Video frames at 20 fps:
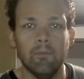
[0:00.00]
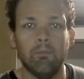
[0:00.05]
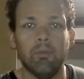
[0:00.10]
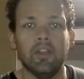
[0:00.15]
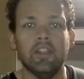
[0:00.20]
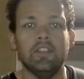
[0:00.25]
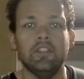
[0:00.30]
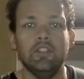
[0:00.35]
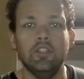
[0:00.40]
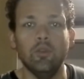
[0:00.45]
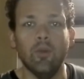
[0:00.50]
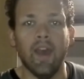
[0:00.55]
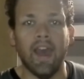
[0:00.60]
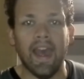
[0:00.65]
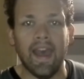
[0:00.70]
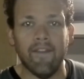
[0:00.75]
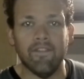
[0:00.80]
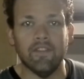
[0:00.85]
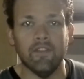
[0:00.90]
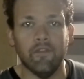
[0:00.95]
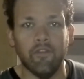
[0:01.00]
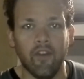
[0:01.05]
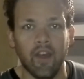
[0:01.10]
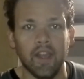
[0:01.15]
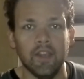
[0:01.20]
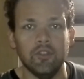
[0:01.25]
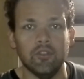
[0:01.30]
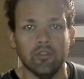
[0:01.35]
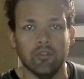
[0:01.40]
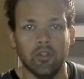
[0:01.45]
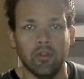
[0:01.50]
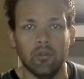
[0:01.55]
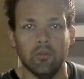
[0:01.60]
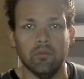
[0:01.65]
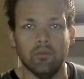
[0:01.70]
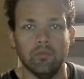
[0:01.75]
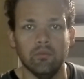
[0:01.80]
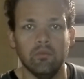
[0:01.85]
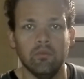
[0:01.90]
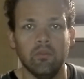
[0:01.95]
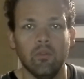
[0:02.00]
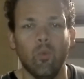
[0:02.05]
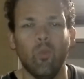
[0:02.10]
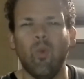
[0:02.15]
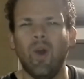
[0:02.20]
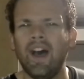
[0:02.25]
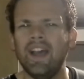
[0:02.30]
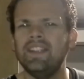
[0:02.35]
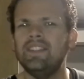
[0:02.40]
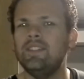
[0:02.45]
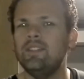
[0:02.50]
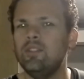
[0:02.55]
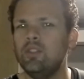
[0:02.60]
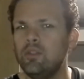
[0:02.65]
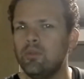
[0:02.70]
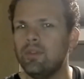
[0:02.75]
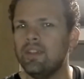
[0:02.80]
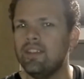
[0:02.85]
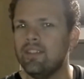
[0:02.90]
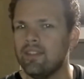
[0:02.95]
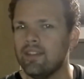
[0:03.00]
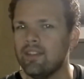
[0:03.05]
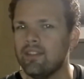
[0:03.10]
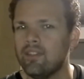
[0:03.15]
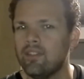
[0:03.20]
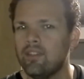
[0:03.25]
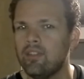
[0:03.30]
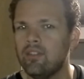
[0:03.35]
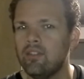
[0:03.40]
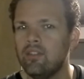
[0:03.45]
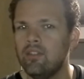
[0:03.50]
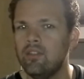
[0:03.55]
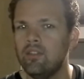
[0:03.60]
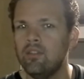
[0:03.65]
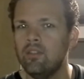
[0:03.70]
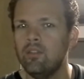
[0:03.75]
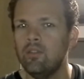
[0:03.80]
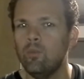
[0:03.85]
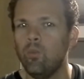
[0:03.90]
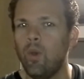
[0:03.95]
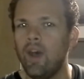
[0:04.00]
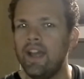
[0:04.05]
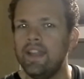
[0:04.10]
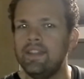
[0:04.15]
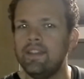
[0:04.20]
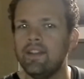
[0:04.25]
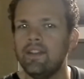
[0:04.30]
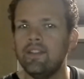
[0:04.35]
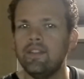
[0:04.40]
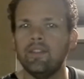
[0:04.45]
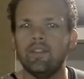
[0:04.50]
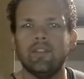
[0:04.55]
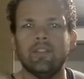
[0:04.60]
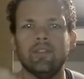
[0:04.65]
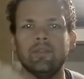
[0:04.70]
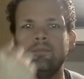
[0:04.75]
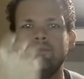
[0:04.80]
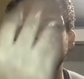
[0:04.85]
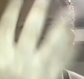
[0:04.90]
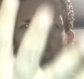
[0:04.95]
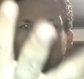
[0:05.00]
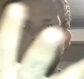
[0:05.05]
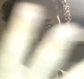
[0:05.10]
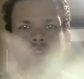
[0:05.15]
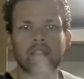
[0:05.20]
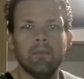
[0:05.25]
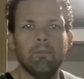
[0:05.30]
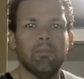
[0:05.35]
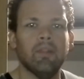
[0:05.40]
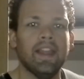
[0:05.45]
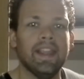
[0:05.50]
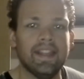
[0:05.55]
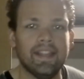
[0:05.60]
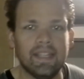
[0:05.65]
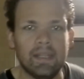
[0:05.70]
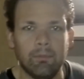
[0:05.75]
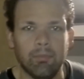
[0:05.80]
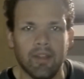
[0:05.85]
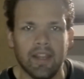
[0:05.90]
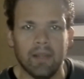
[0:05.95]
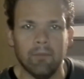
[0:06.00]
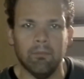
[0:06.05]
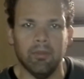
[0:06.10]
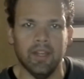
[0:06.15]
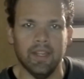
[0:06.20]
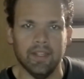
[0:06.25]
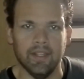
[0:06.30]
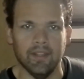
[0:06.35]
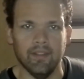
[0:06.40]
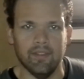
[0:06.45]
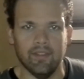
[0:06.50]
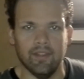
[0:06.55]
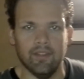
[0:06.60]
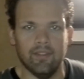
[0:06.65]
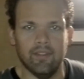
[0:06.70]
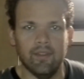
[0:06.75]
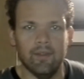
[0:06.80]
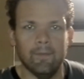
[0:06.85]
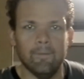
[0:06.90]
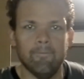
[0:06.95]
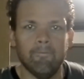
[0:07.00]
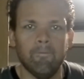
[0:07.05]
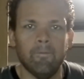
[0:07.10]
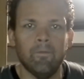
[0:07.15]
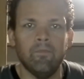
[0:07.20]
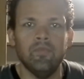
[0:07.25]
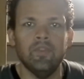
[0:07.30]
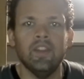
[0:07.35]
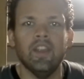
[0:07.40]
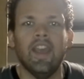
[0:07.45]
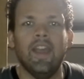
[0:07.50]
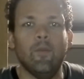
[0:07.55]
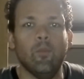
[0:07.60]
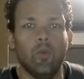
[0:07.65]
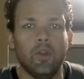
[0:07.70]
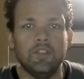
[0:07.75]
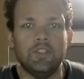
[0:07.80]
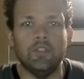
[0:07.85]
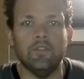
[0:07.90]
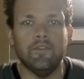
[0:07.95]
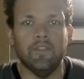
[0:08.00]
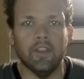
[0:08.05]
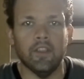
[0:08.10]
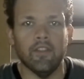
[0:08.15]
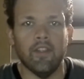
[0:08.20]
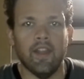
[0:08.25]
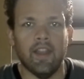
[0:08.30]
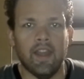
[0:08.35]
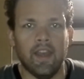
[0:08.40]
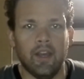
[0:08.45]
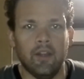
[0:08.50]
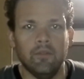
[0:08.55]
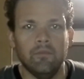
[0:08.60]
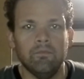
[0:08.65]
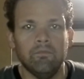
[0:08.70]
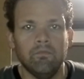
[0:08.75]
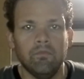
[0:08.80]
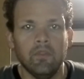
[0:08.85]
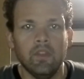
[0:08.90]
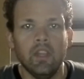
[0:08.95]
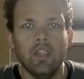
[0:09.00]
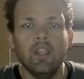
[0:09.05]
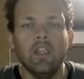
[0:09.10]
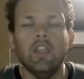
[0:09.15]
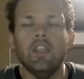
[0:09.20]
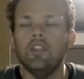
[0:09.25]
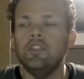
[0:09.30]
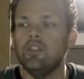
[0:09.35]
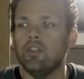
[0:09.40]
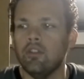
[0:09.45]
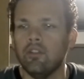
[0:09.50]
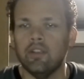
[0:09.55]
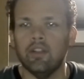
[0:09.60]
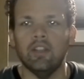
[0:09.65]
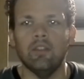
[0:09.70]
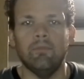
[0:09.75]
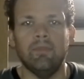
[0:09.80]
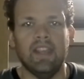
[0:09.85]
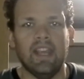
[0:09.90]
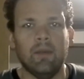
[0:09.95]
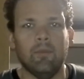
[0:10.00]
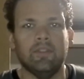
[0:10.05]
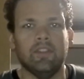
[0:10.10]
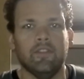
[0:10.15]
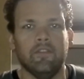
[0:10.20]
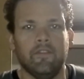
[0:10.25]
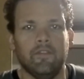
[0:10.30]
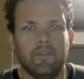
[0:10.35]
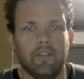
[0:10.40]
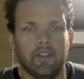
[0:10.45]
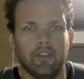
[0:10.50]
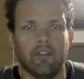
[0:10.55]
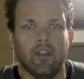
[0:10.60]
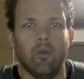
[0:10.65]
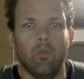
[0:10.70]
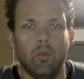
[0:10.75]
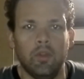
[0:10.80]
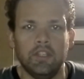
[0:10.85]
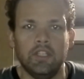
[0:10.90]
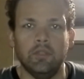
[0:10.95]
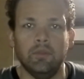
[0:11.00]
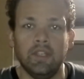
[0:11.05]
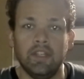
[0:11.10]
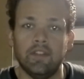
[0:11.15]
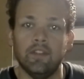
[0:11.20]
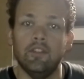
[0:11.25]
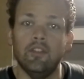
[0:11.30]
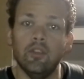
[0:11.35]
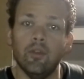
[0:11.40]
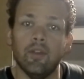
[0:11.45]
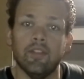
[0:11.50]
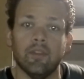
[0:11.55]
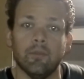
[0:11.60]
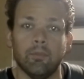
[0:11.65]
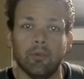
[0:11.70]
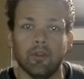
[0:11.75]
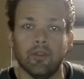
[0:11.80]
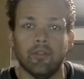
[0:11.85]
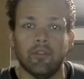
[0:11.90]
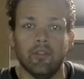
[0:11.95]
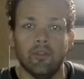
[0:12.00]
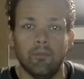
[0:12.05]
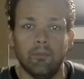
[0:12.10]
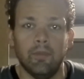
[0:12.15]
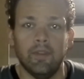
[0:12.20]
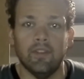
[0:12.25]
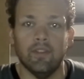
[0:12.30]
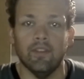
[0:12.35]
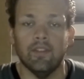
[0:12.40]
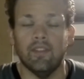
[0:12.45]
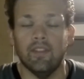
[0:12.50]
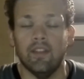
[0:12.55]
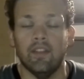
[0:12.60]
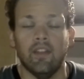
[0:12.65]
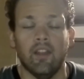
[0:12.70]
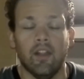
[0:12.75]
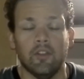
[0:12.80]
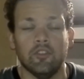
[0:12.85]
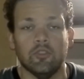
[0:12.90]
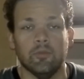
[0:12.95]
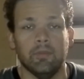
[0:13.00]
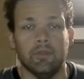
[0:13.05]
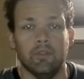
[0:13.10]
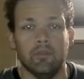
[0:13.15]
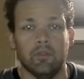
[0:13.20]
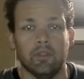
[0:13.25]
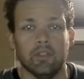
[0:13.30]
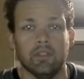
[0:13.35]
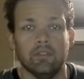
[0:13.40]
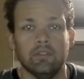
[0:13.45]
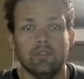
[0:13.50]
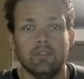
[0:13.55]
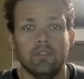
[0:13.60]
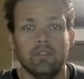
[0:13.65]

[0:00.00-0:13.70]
But you have to find your own. Why do you exist? why does blankety blank blank exist? And once you figure that out, you're going to be able to figure out what you need to do as a personal business and an entrepreneur.